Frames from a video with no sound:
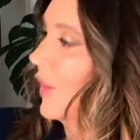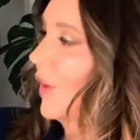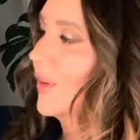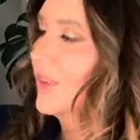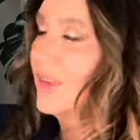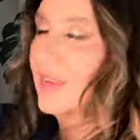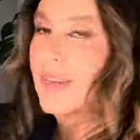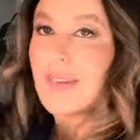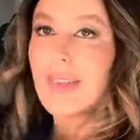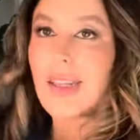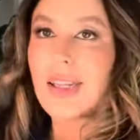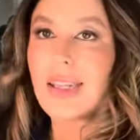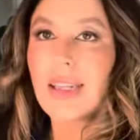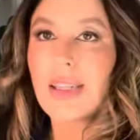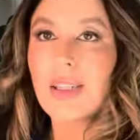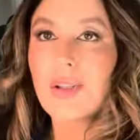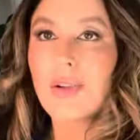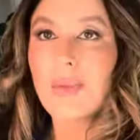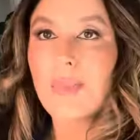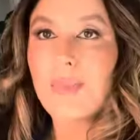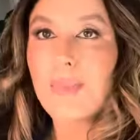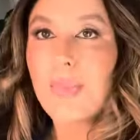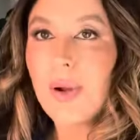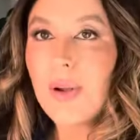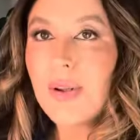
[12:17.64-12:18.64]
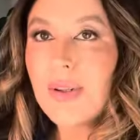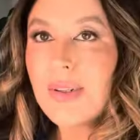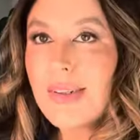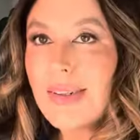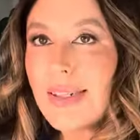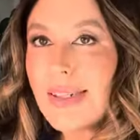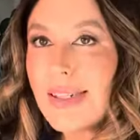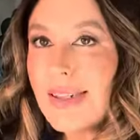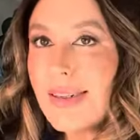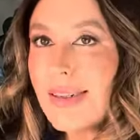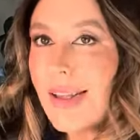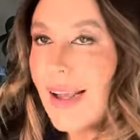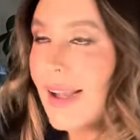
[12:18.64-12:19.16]
just like a little bow
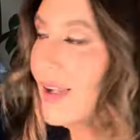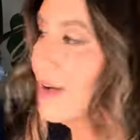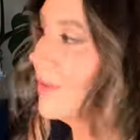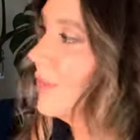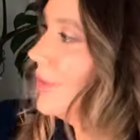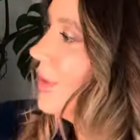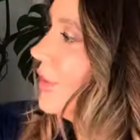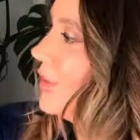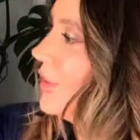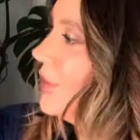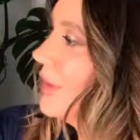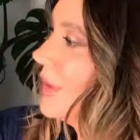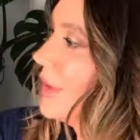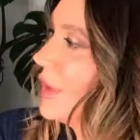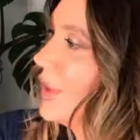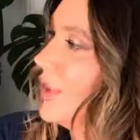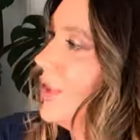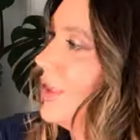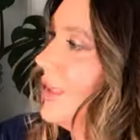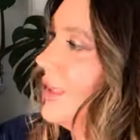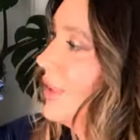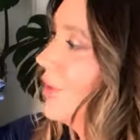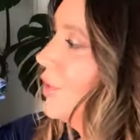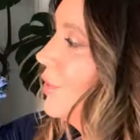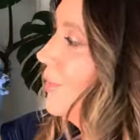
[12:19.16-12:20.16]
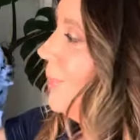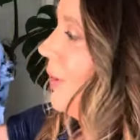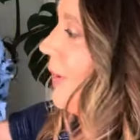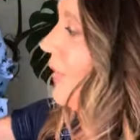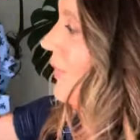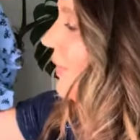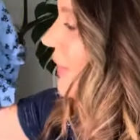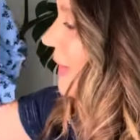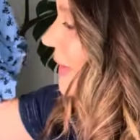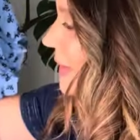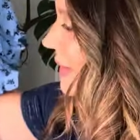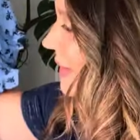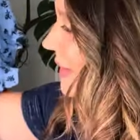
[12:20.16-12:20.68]
detail, which is cute little
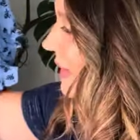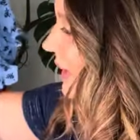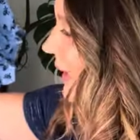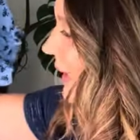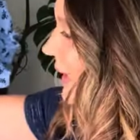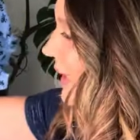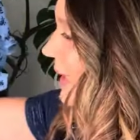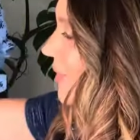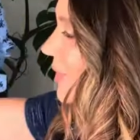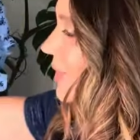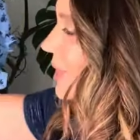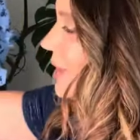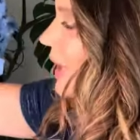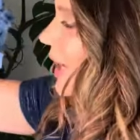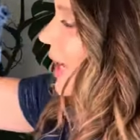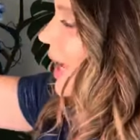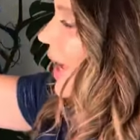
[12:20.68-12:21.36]
puffy sleeves.